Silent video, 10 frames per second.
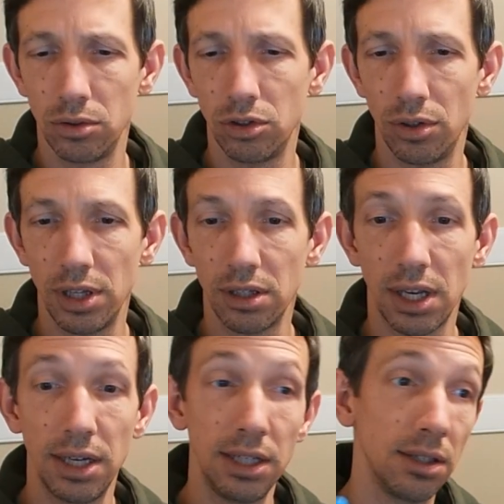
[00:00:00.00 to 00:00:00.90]
So that's
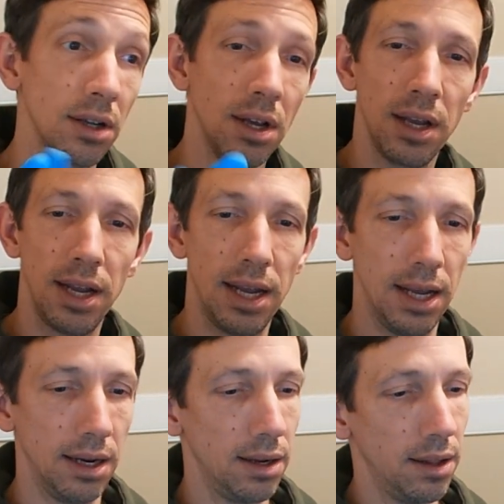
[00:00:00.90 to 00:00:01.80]
kind of neat.
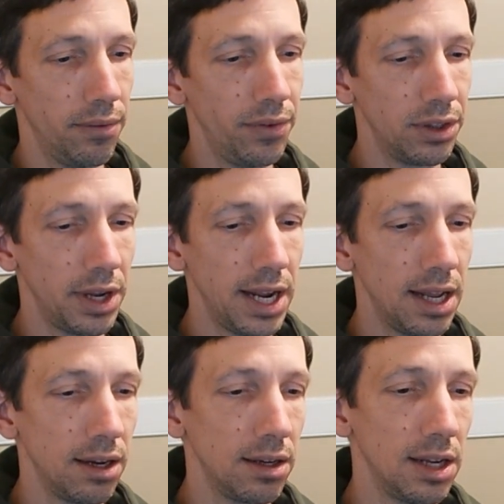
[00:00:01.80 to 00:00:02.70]
And uh, fit the
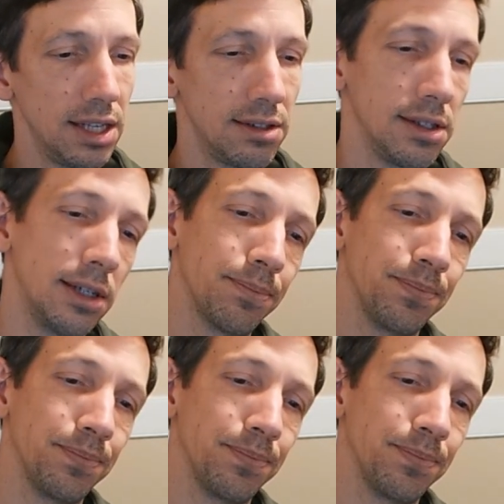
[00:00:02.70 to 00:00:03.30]
hand nicely.